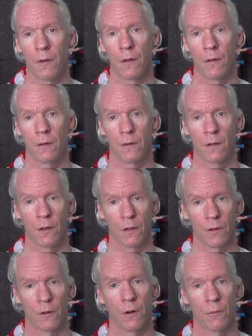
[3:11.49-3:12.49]

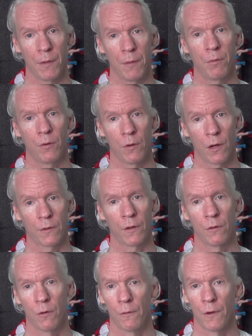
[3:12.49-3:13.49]
There are people who out
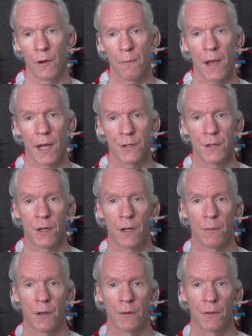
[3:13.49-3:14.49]
there who are very passionate
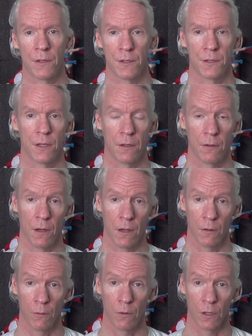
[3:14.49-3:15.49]
about this and
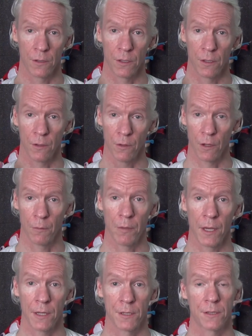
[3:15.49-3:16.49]
want to do their
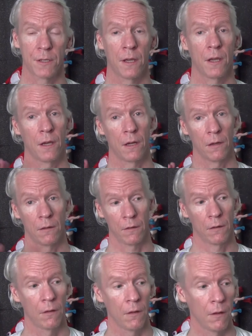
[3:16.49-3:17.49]
best
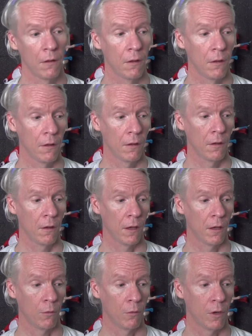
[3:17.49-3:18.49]
and
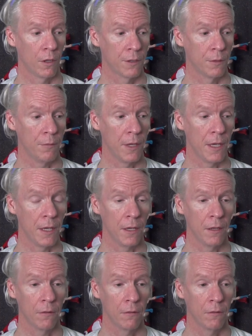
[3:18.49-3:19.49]
want to
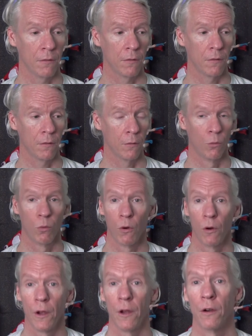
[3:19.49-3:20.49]
be
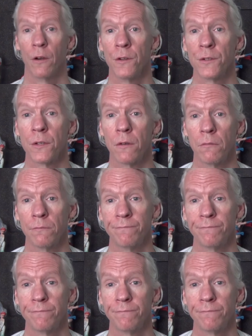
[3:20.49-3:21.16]
warriors,